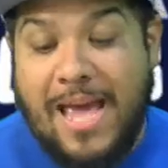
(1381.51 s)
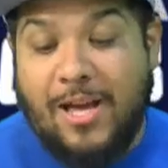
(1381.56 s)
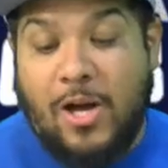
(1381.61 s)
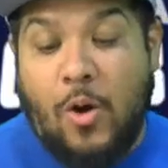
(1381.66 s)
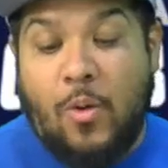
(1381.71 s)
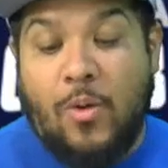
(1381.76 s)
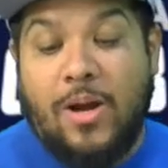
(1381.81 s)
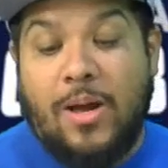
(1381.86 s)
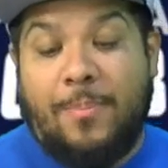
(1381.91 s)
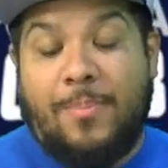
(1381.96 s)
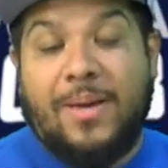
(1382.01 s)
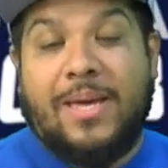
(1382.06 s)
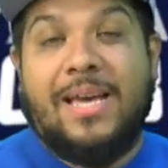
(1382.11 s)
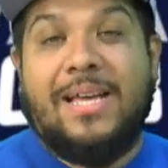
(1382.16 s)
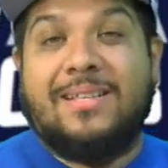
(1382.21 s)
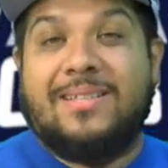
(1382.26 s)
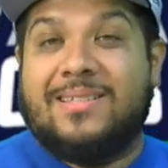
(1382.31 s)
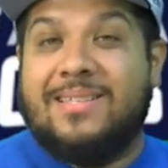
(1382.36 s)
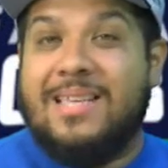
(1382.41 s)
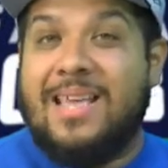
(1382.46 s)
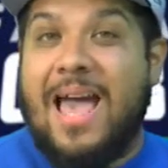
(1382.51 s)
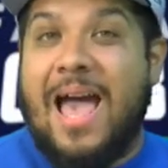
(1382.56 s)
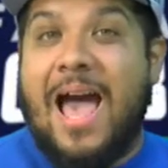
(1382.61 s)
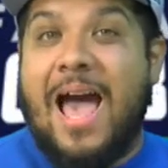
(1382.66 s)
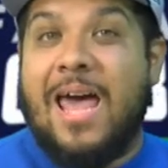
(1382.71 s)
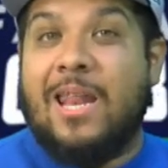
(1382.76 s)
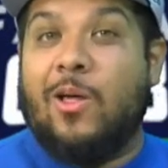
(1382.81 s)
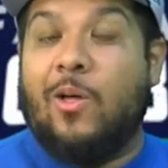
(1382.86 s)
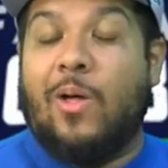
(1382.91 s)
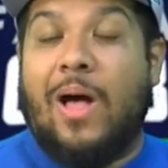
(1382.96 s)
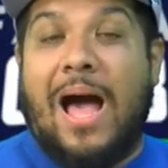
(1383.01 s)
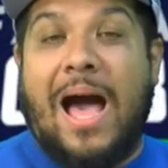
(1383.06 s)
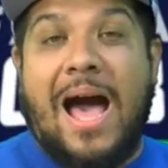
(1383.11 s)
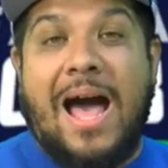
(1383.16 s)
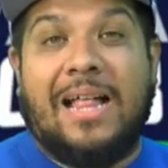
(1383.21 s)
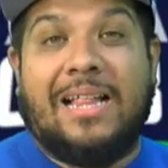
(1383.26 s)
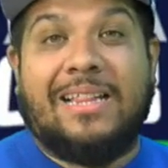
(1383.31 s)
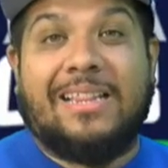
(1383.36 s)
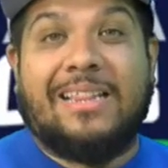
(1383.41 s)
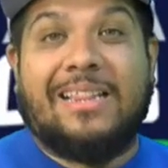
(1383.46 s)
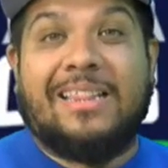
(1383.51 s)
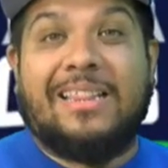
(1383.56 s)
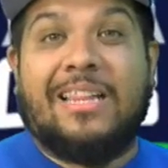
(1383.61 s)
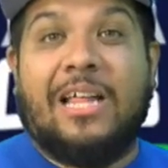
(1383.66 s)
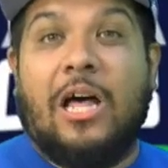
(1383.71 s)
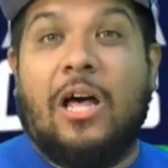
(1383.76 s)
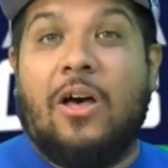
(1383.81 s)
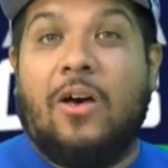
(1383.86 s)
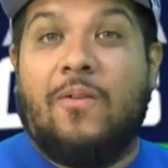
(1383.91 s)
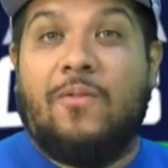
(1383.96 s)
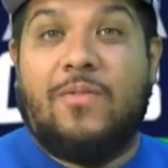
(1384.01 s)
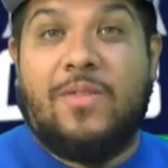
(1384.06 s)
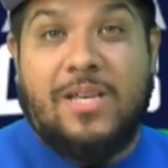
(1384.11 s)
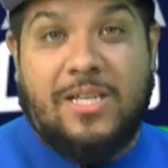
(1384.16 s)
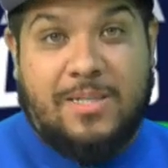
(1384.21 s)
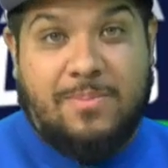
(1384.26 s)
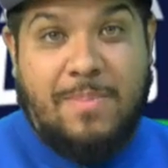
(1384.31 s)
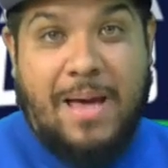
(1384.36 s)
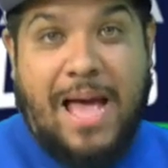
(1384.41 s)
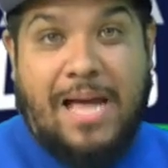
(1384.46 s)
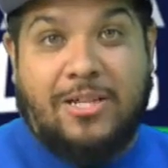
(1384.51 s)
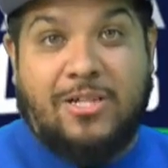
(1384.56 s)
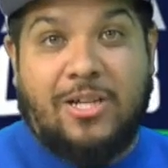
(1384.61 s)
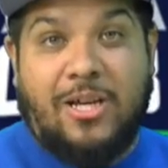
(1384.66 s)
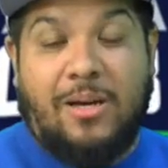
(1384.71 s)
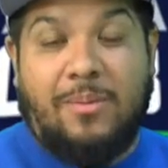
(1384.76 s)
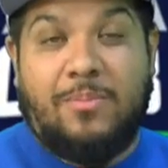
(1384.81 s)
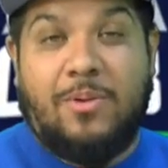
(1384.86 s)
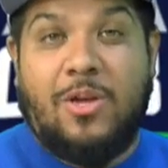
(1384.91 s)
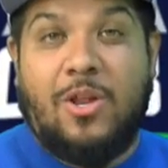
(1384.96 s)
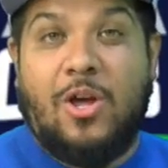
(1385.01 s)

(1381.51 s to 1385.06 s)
going up against Seattle. I love this matchup.